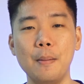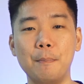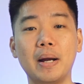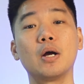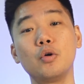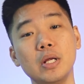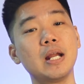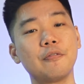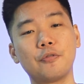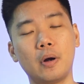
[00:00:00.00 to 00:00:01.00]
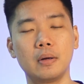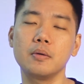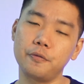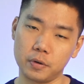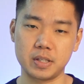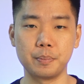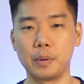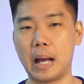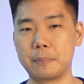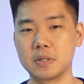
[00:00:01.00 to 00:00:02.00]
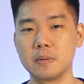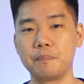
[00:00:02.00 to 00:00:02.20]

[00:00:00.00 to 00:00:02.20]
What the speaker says: But a good enough fraud for simple apps.